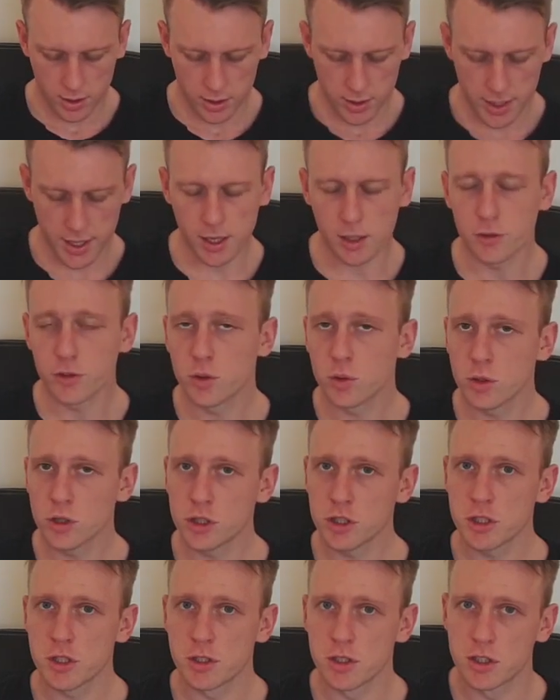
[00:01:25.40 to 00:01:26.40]
Now if you were to
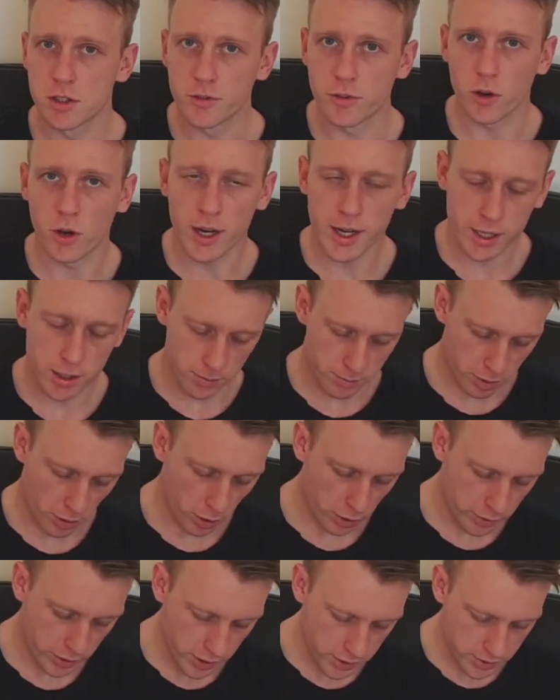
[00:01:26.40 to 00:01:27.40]
just divide
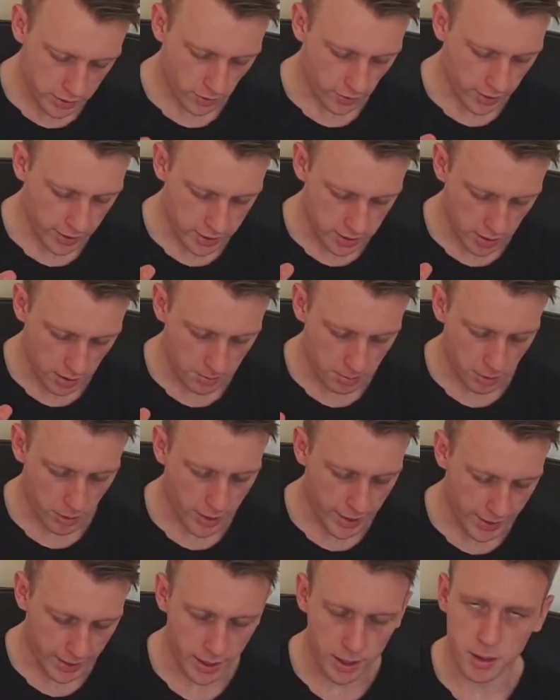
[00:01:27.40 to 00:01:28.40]
both sides
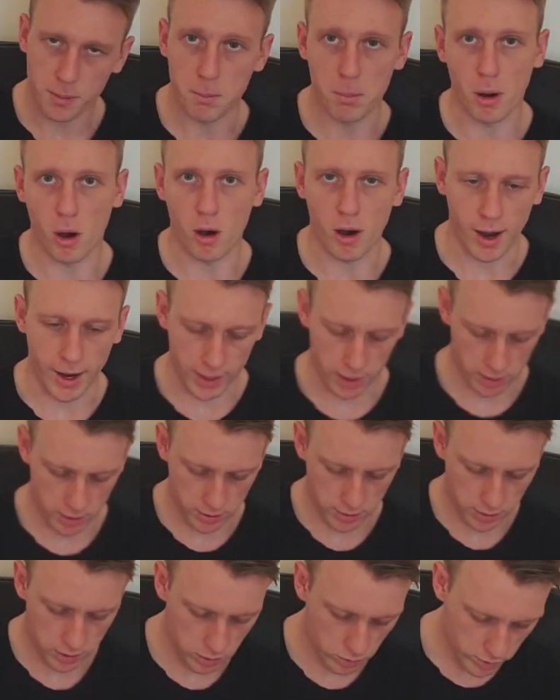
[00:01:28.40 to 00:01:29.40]
by pi,
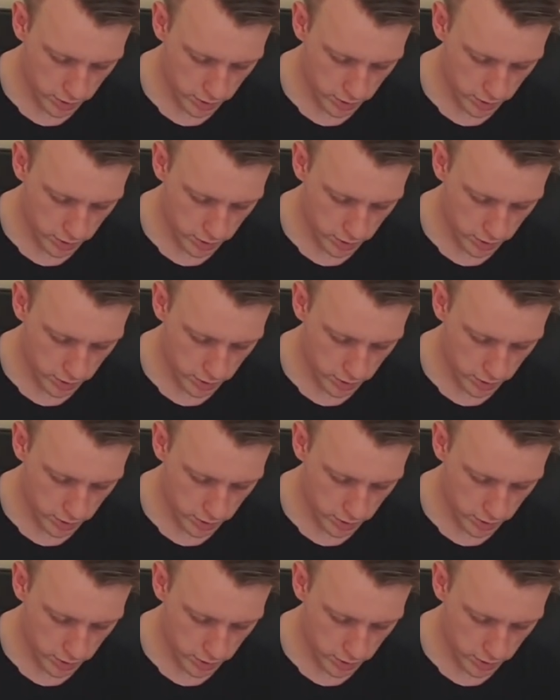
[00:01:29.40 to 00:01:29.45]
you